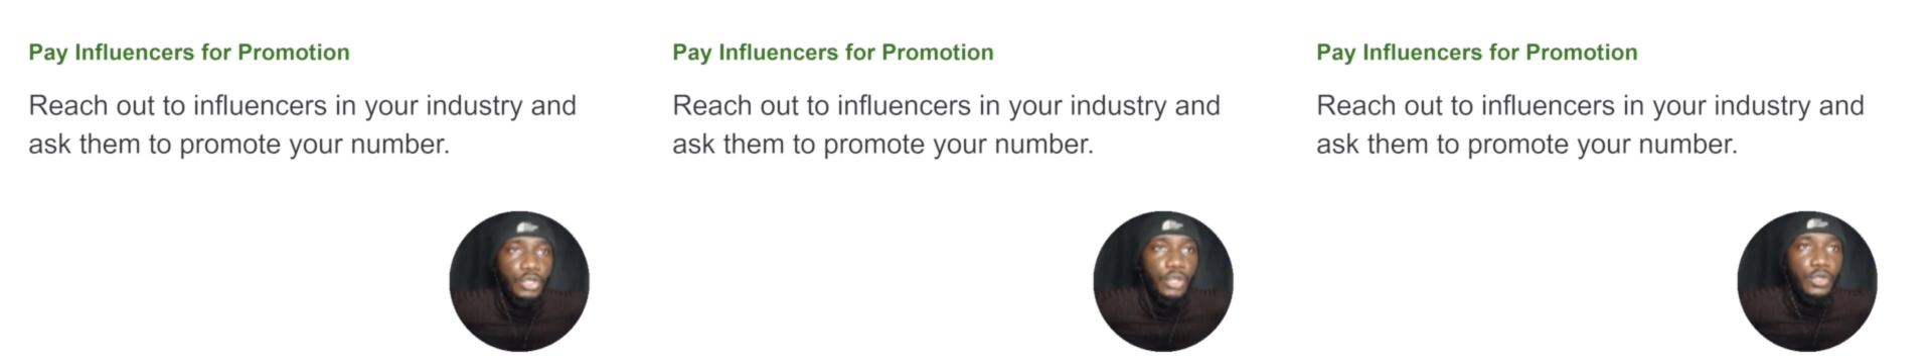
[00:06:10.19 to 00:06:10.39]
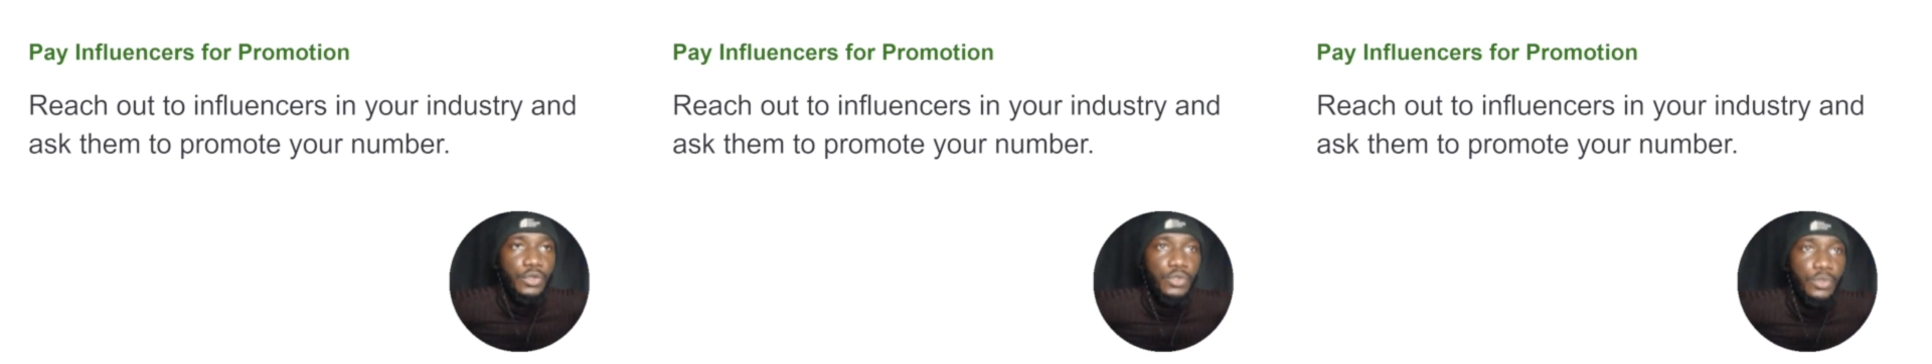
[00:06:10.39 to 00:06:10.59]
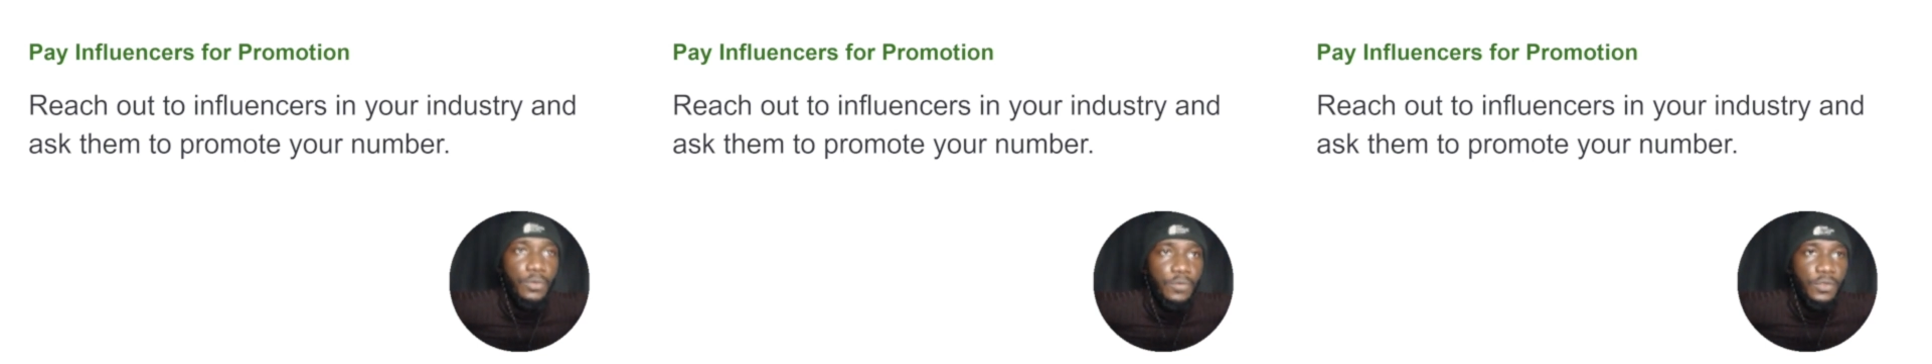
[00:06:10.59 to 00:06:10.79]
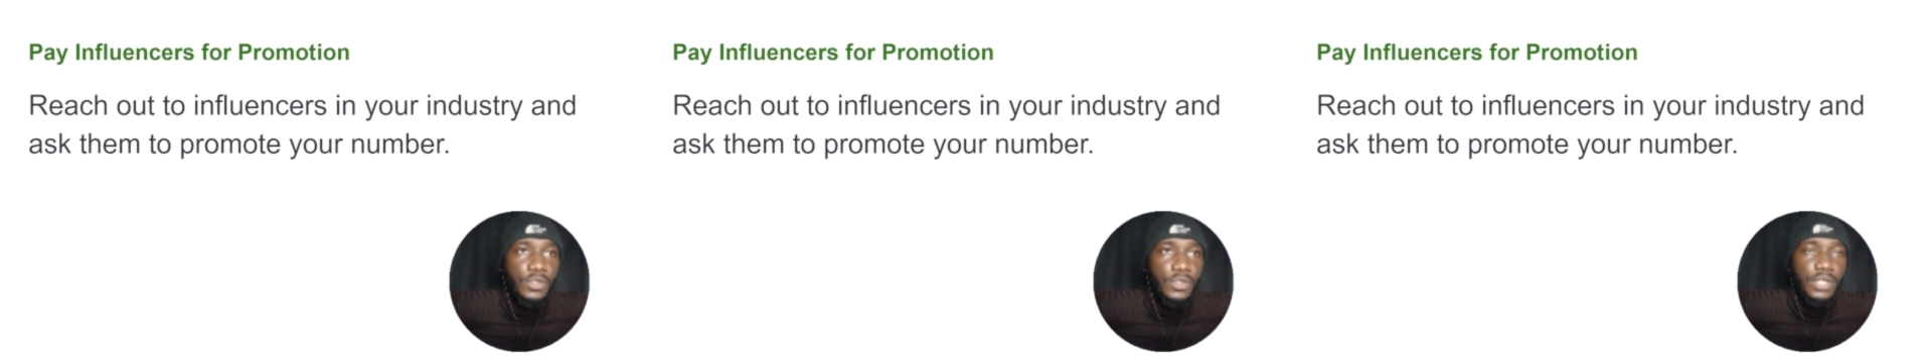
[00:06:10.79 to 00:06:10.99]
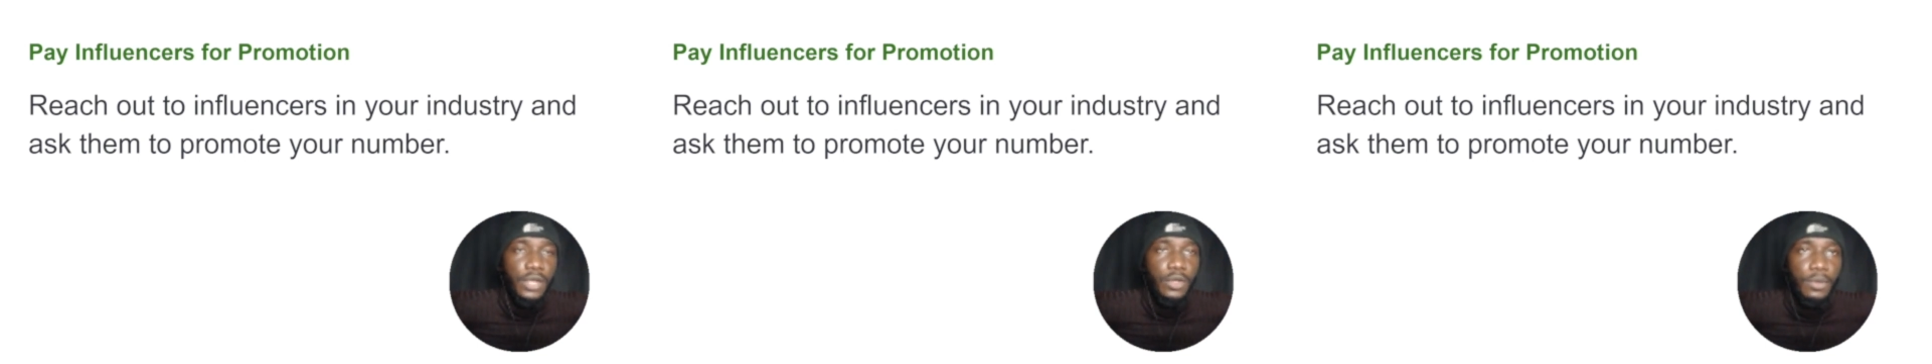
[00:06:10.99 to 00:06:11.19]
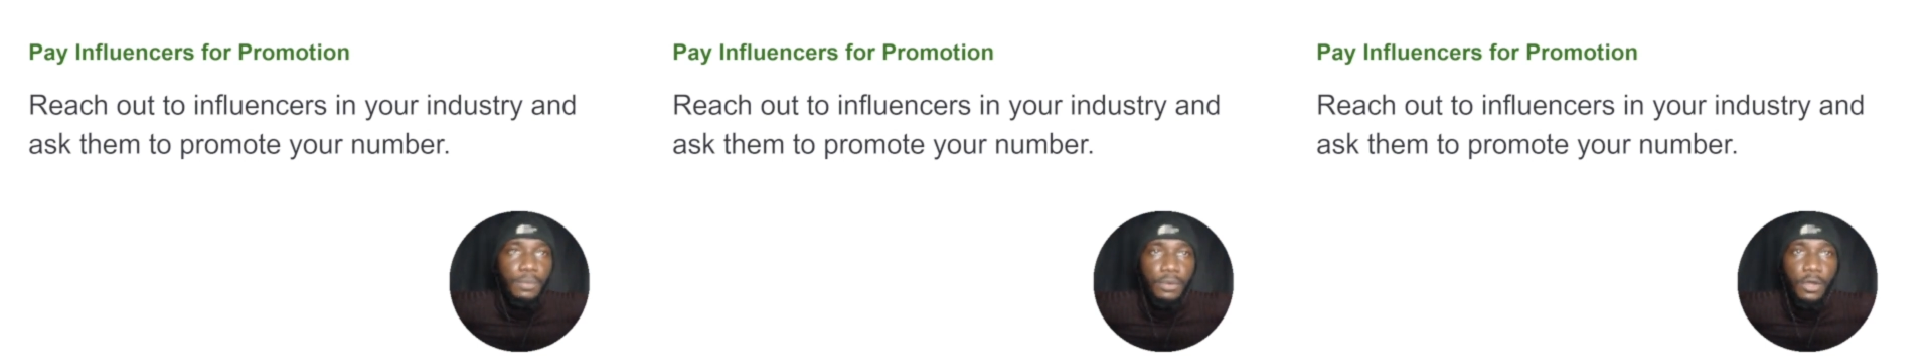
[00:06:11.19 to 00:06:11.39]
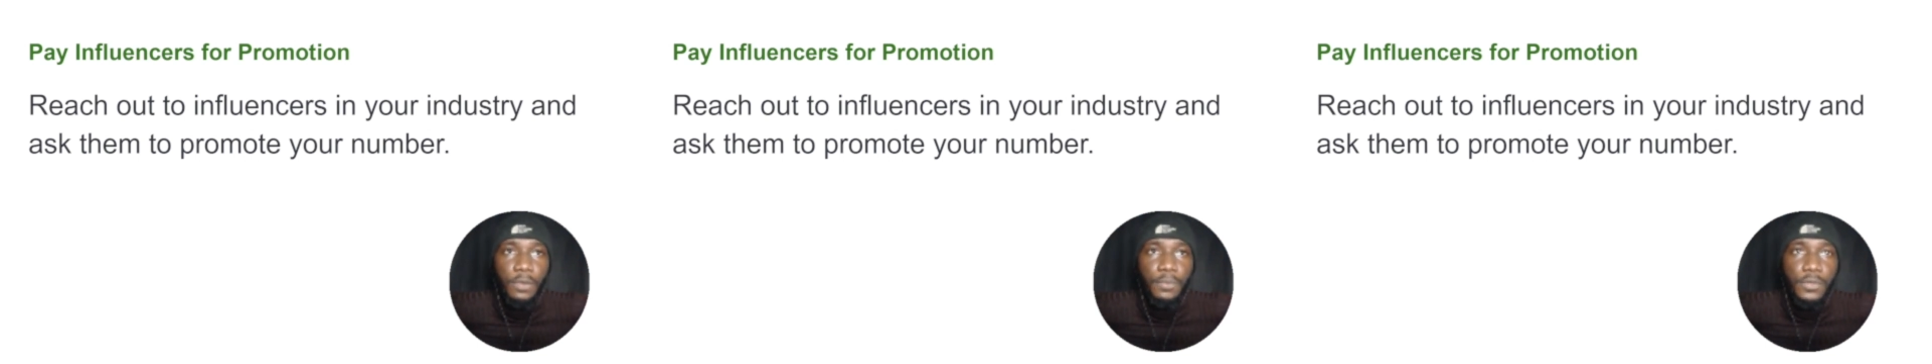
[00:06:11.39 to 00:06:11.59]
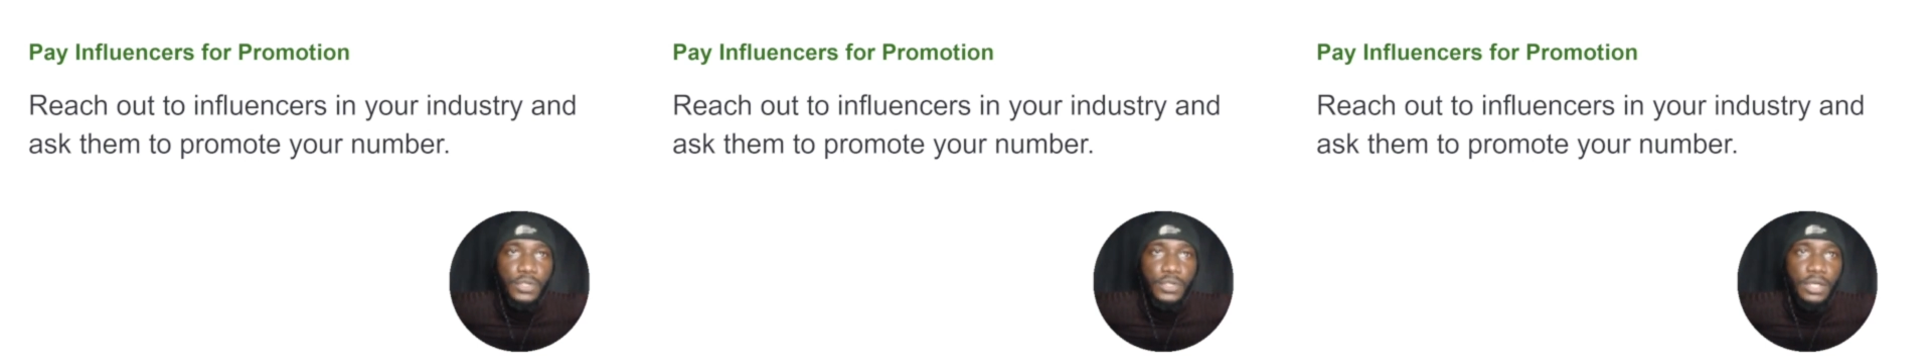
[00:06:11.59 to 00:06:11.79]
your YouTube videos and your
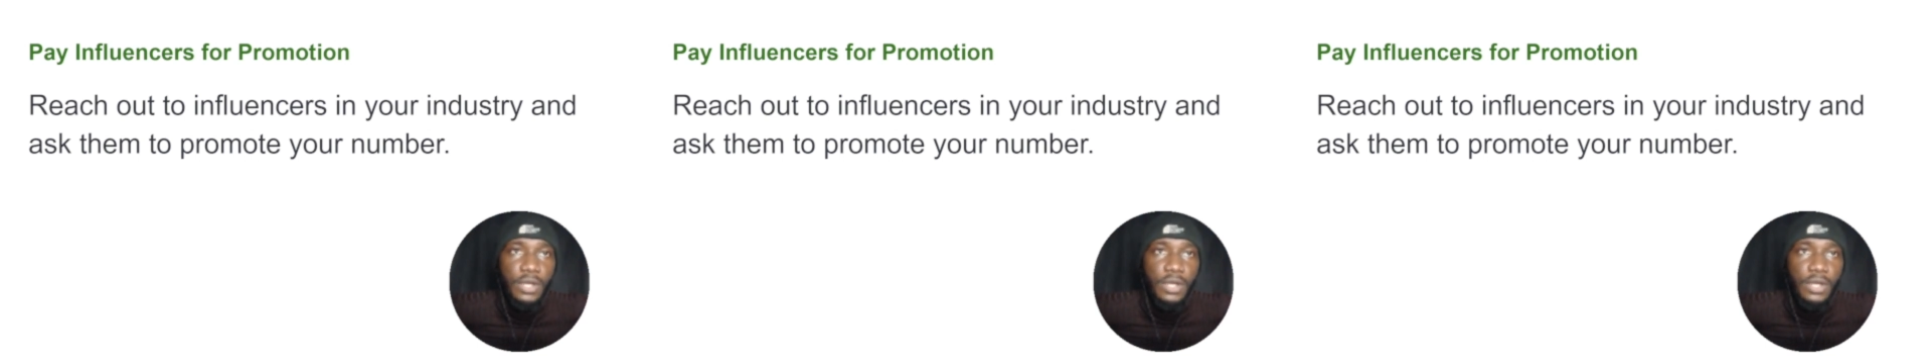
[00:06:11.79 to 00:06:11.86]
blog posts,